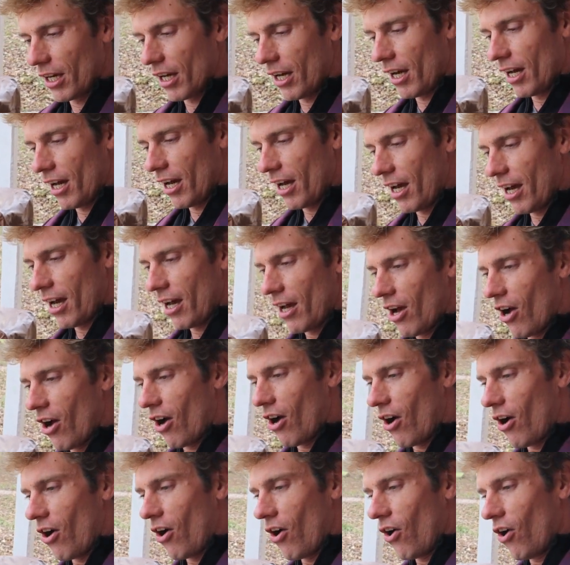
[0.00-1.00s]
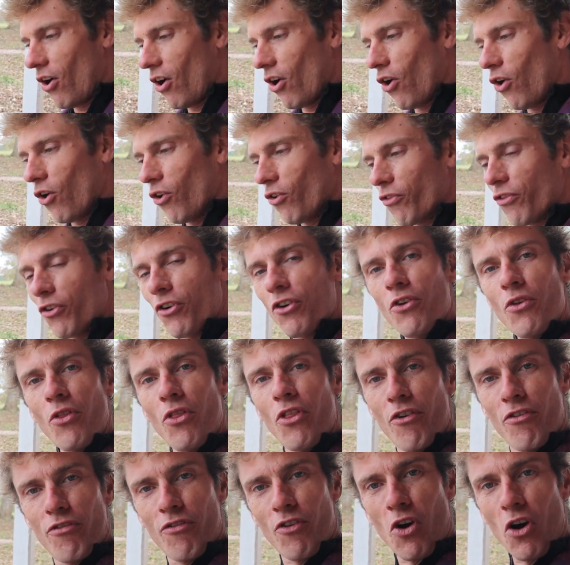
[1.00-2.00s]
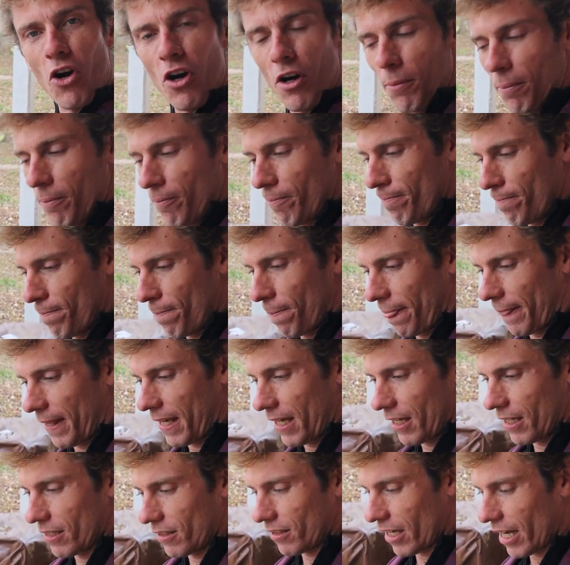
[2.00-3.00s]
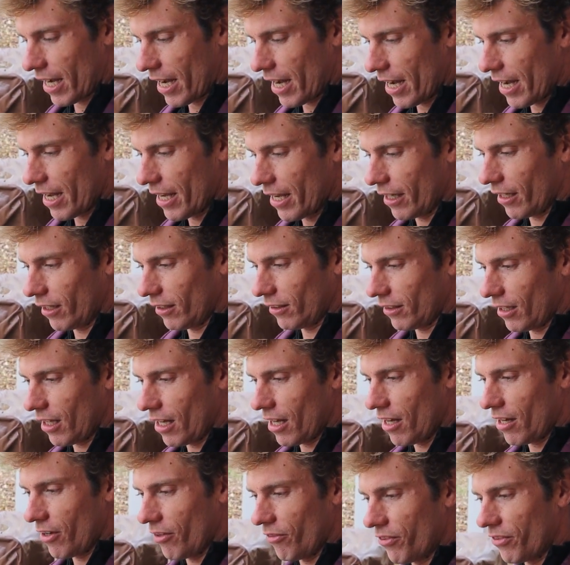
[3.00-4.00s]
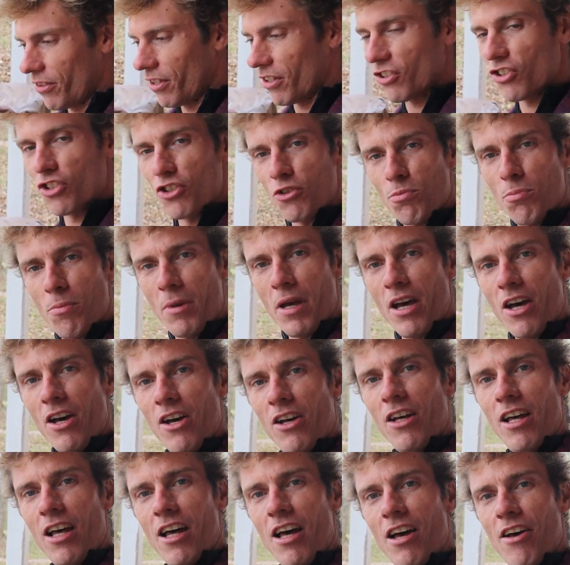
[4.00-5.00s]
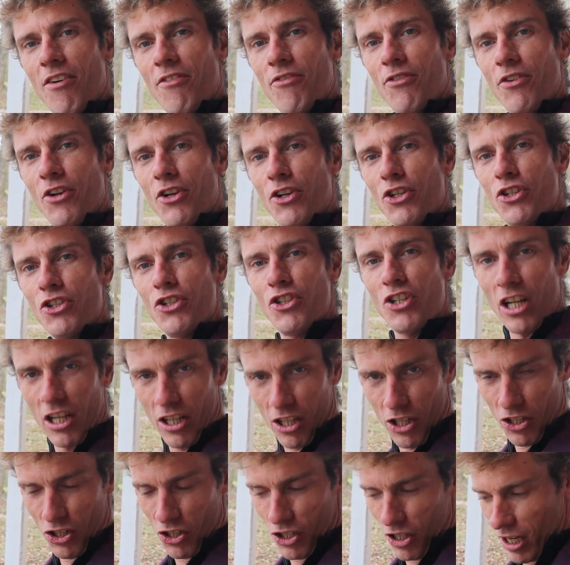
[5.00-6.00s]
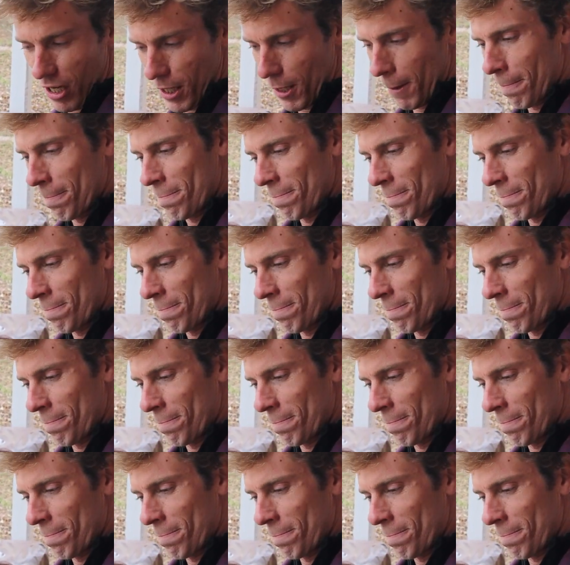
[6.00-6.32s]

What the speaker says: all over the farm, because I love the smell of chicken shit.